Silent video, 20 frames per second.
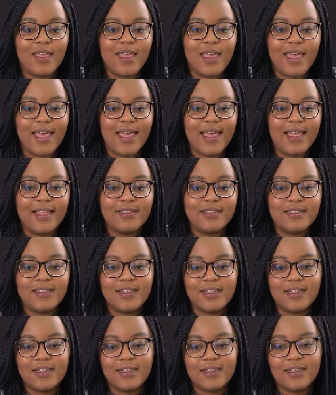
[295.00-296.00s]
and
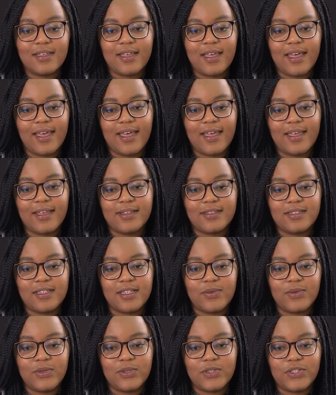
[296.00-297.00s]
k is
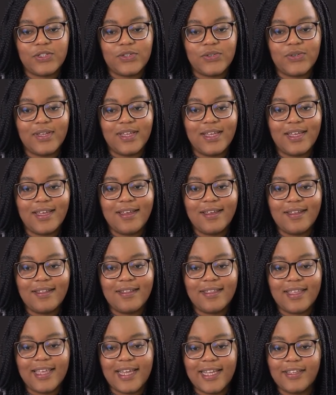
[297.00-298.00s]
equal to
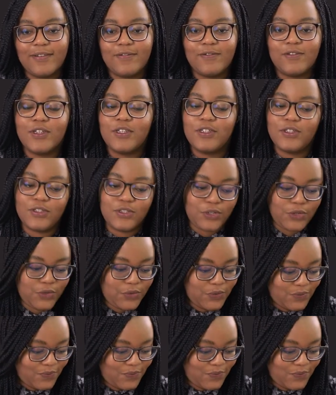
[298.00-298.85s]
negative 2.